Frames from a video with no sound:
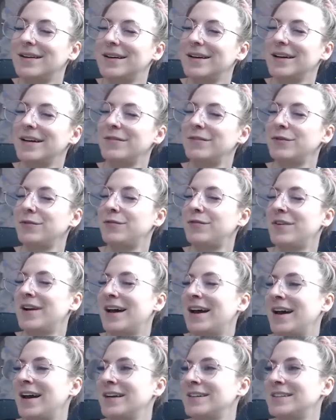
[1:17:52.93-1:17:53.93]
If you
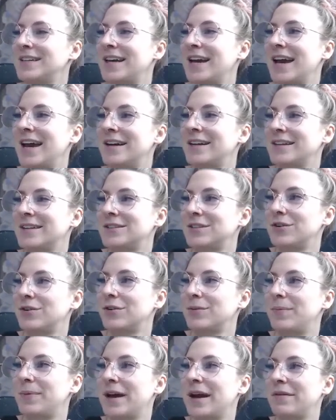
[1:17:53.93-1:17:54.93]
fly to Canada to go to
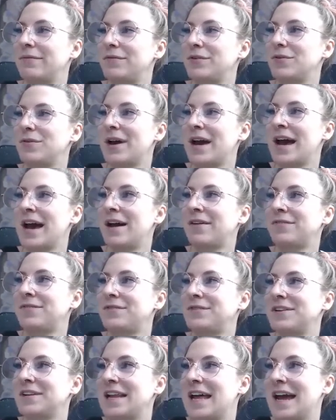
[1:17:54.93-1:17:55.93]
Banff, you have
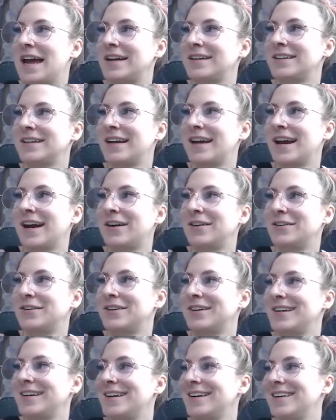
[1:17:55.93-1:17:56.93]
to land in
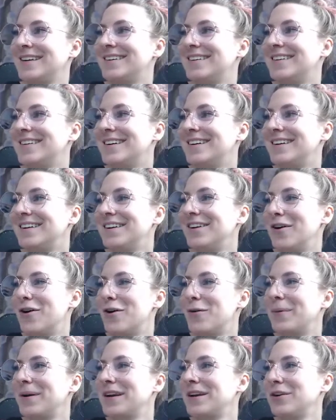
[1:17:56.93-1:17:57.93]
Calgary.
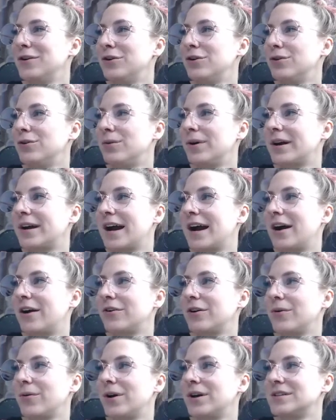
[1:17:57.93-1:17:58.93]
Nobody knew what
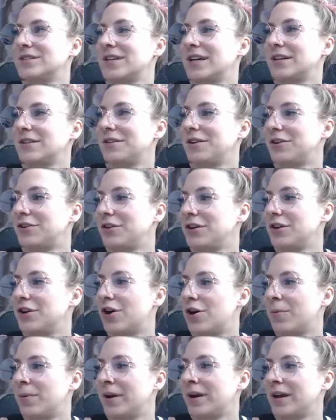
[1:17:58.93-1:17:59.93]
Calgary was. Like, literally
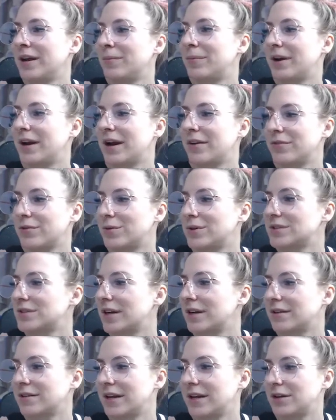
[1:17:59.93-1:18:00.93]
nobody. But everyone's
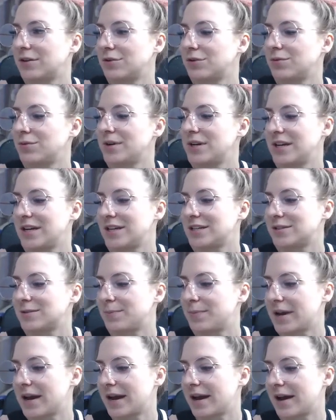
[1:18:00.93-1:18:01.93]
like, Lake Louise,
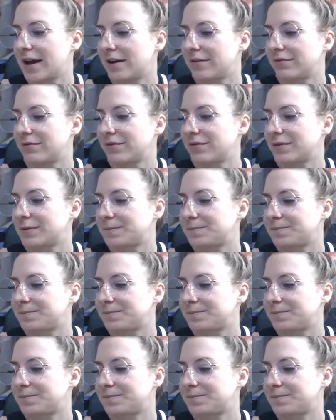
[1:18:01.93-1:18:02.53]
Banff.